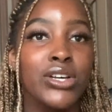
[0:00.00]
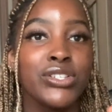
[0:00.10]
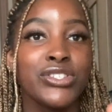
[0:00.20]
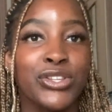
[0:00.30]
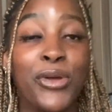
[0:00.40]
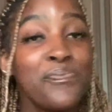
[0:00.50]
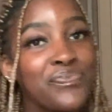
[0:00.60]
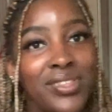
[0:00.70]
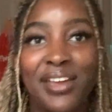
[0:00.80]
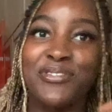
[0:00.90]
So
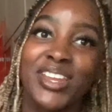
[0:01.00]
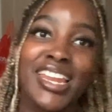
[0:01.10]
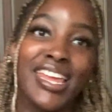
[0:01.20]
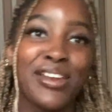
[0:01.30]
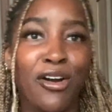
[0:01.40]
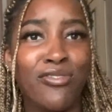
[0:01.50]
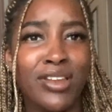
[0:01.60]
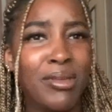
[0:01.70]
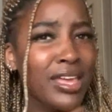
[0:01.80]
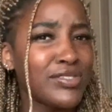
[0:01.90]
funnily enough,
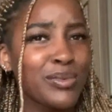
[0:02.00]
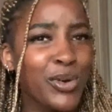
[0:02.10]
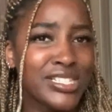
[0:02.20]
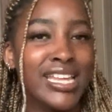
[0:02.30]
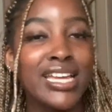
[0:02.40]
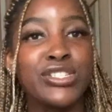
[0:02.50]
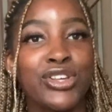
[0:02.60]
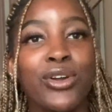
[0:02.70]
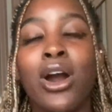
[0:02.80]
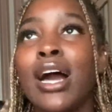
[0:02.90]
let me give some context.
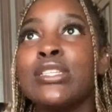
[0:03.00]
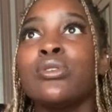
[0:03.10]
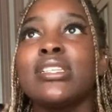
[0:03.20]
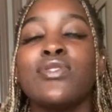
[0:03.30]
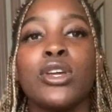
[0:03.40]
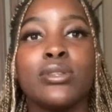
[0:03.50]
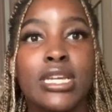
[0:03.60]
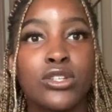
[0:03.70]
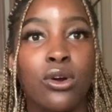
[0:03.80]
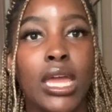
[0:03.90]
So I saw this video on
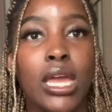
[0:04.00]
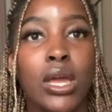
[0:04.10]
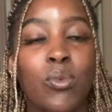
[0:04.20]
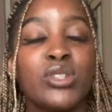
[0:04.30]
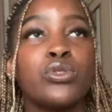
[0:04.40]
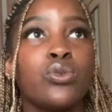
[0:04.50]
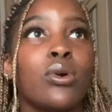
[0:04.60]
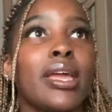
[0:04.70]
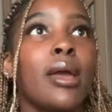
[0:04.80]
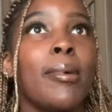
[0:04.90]
TikTok which was
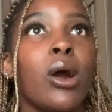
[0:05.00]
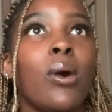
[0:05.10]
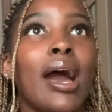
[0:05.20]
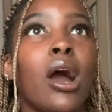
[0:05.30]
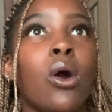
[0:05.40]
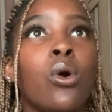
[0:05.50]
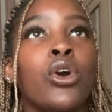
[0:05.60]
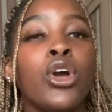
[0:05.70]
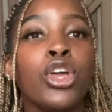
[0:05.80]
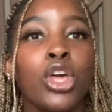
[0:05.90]
talking about how
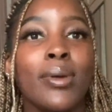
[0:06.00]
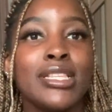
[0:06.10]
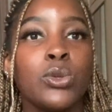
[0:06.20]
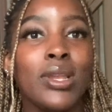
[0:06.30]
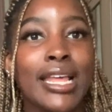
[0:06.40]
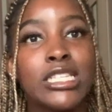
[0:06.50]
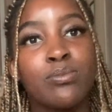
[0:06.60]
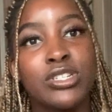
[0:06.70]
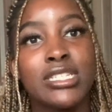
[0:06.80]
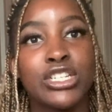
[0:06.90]
going to a less
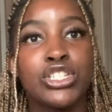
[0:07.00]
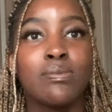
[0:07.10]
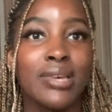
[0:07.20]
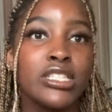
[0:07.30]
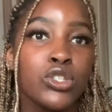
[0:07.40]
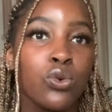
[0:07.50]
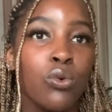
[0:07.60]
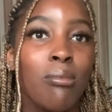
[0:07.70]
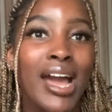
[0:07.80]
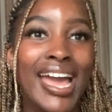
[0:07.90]
prestigious med school
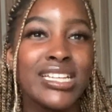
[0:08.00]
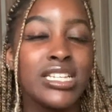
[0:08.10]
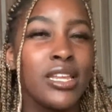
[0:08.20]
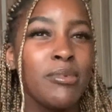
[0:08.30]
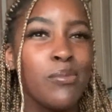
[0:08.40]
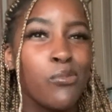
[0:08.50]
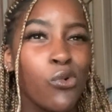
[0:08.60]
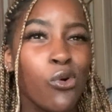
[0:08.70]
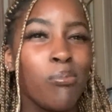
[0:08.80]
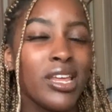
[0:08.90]
might actually be
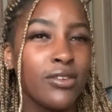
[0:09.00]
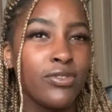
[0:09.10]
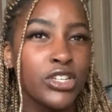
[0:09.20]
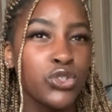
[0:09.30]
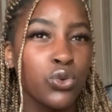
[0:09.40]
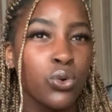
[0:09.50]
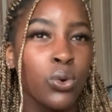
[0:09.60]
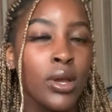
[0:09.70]
more beneficial